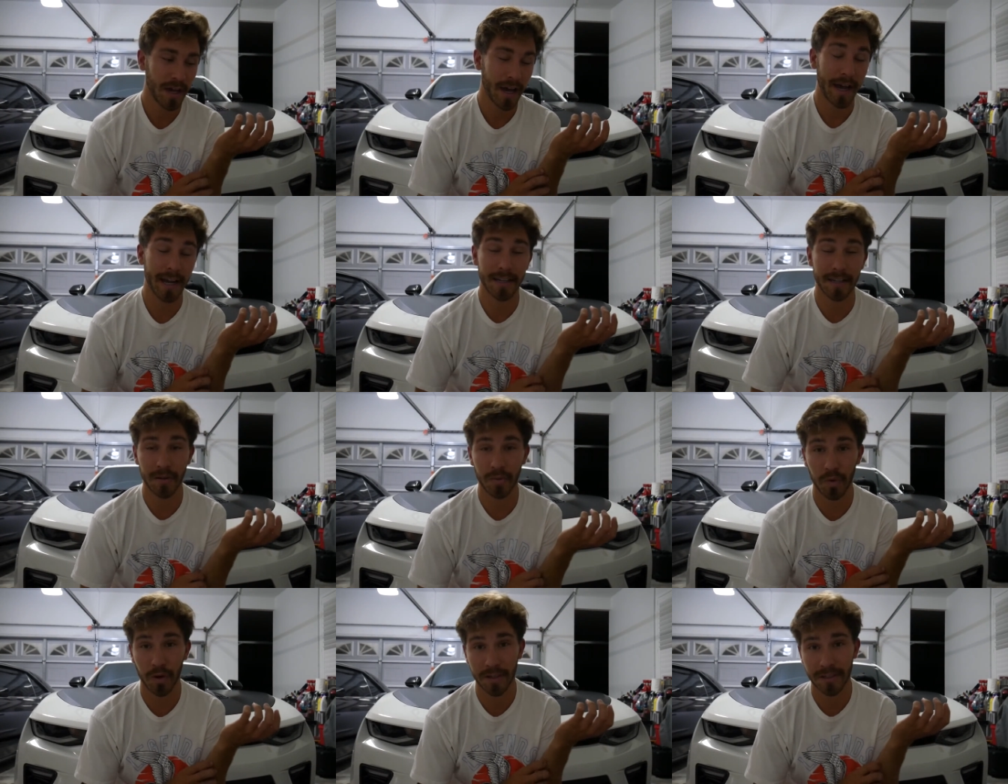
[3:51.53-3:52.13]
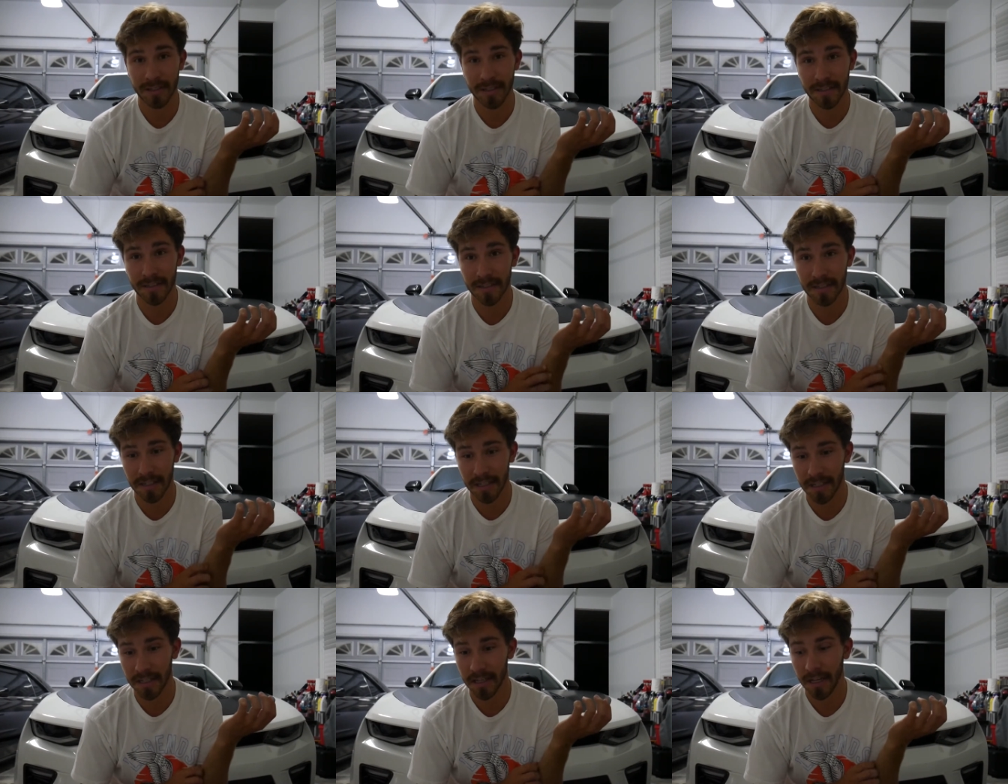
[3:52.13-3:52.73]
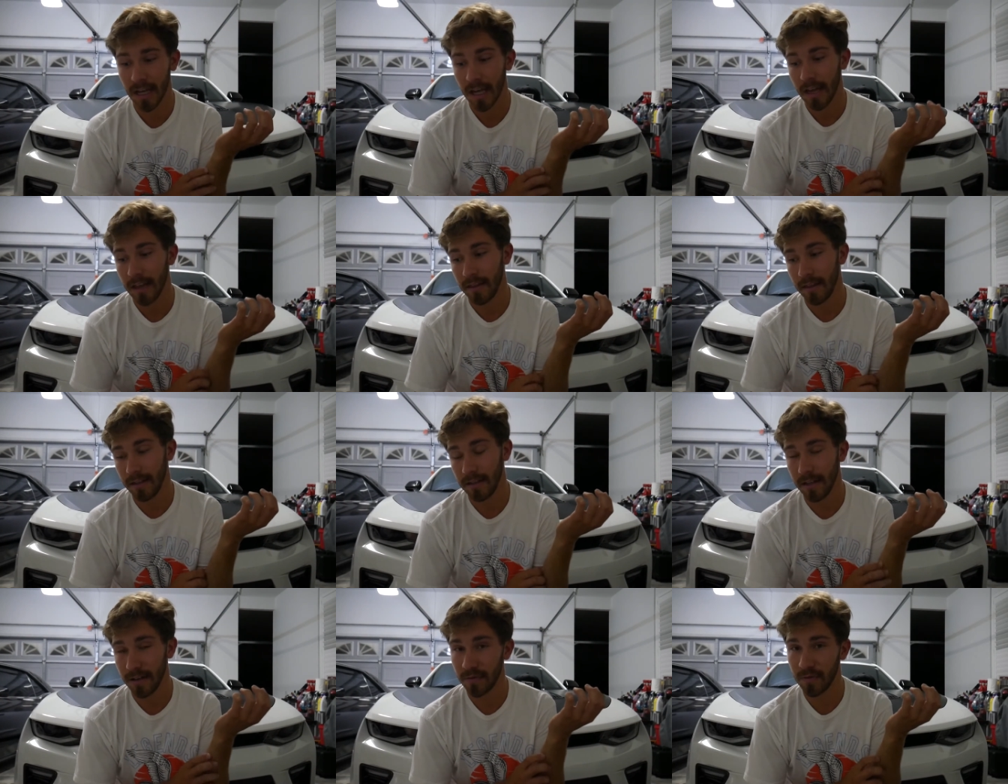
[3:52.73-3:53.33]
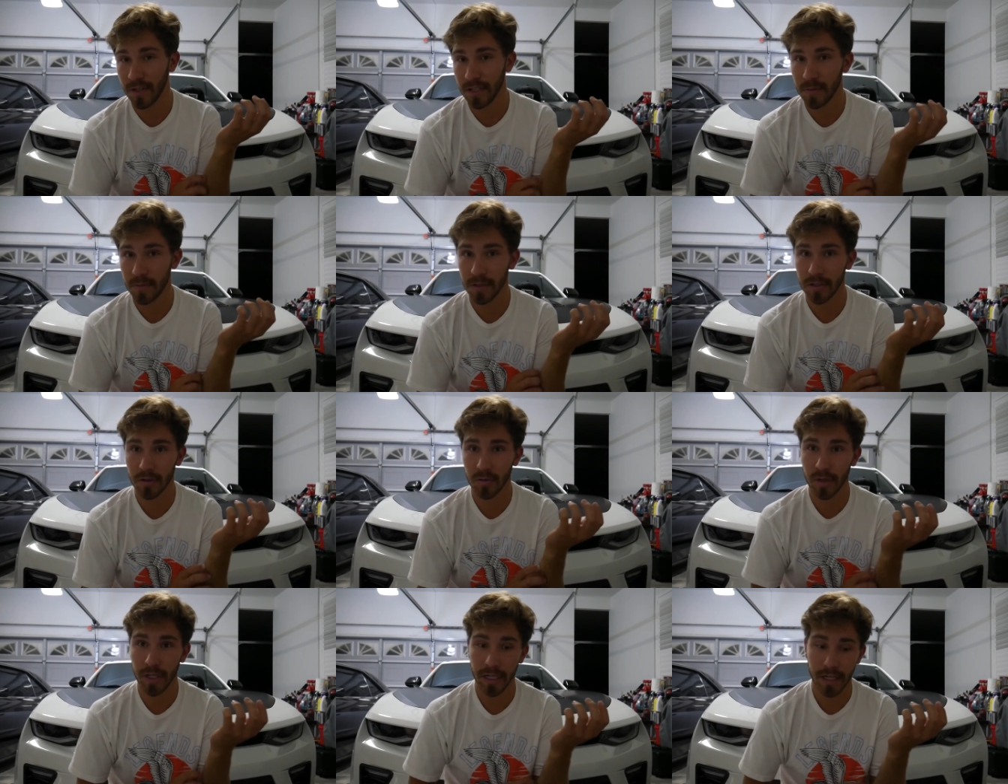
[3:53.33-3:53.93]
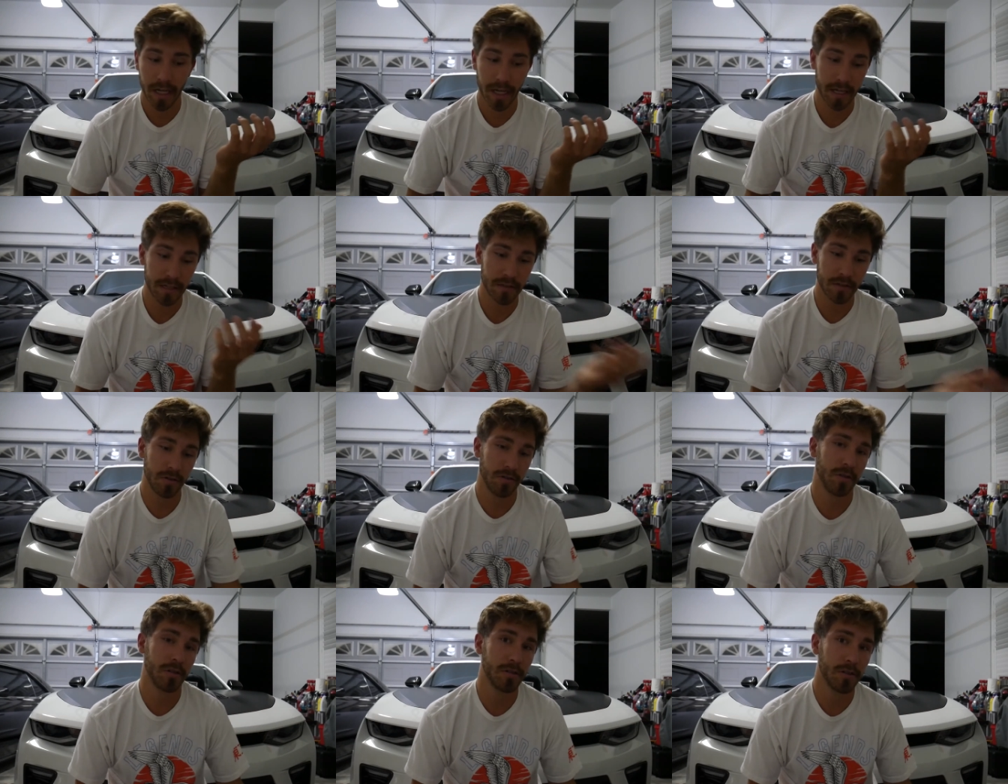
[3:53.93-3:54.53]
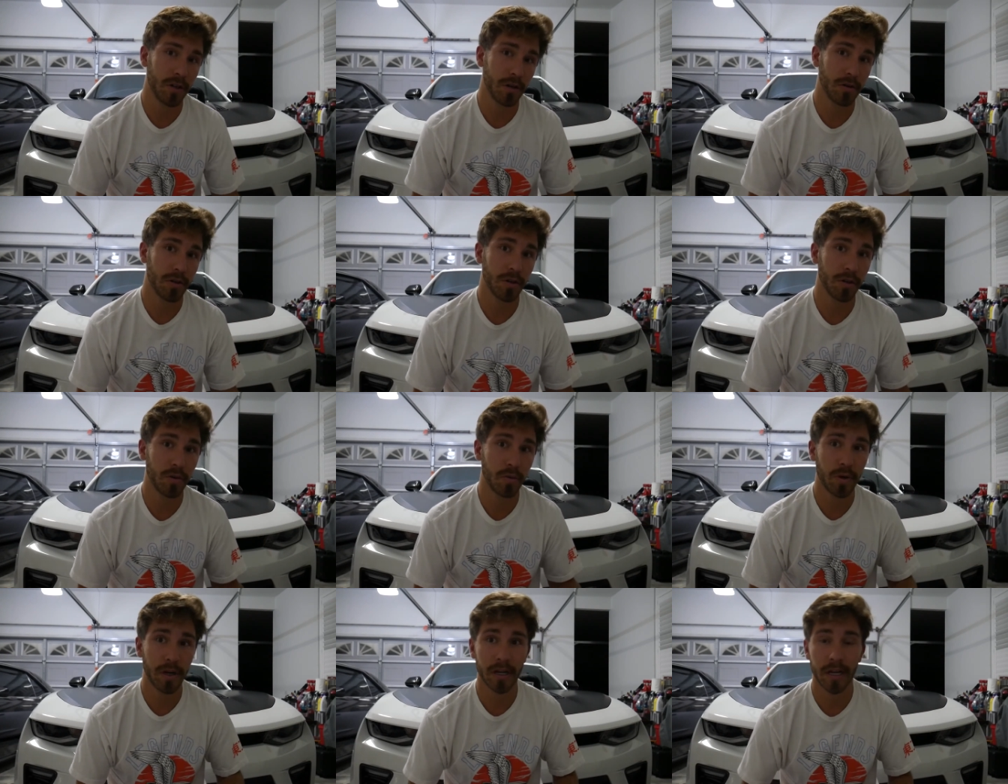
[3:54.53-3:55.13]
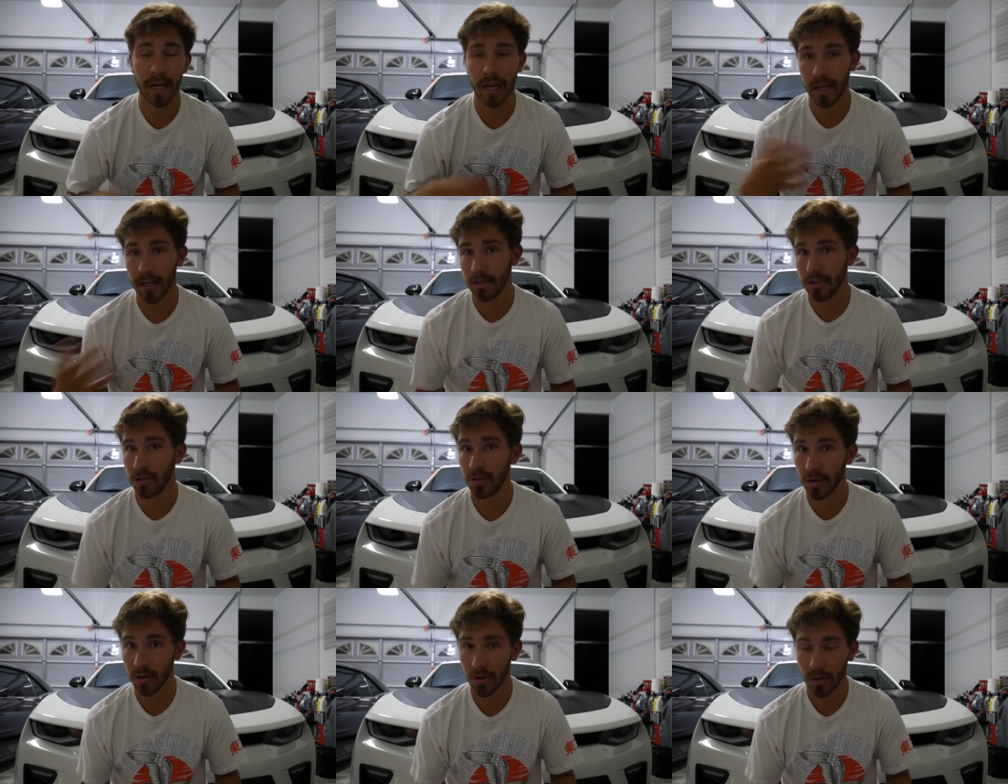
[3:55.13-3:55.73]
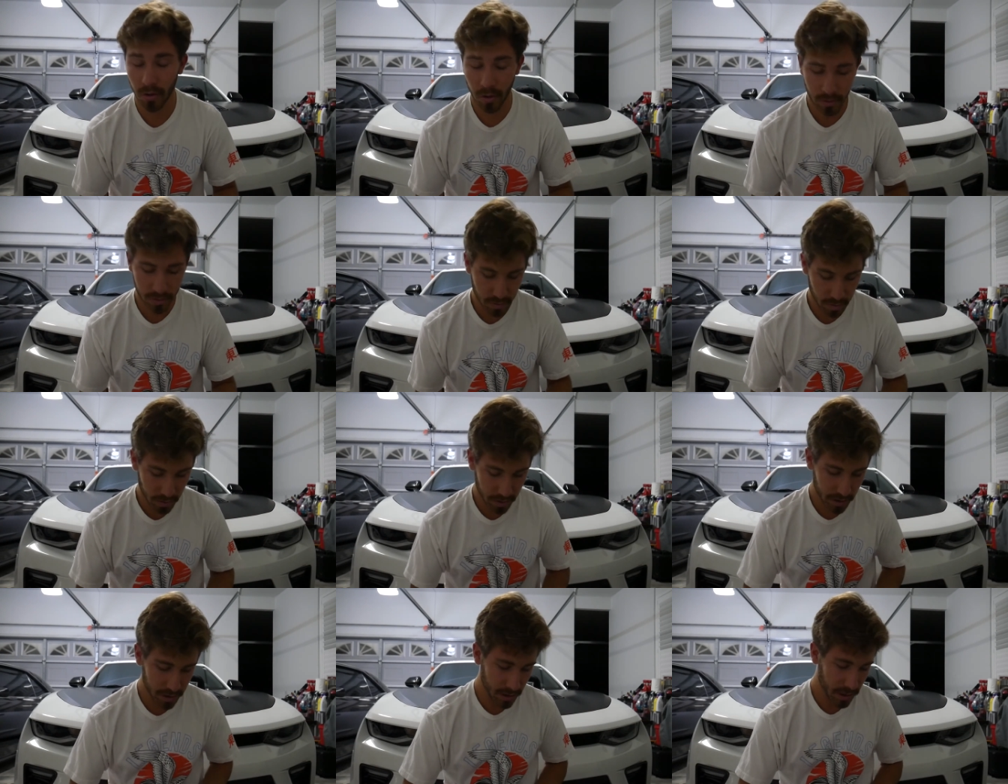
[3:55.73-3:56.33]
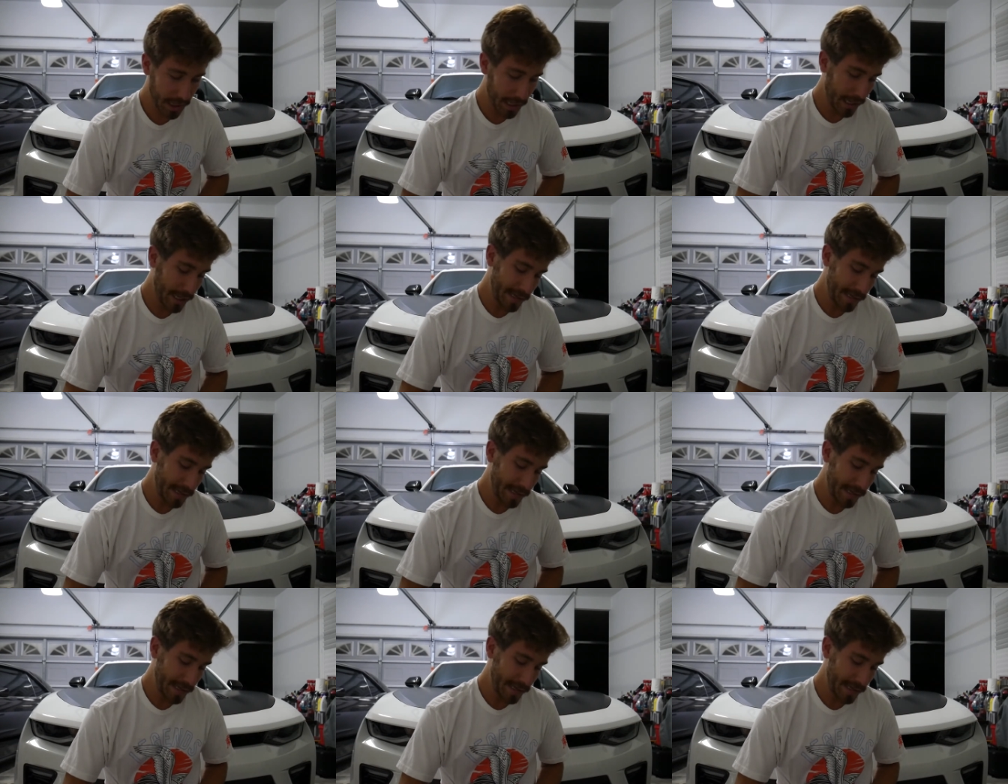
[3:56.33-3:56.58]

I did want to see the difference between a Tuned in Tokyo one and a TunerCult one.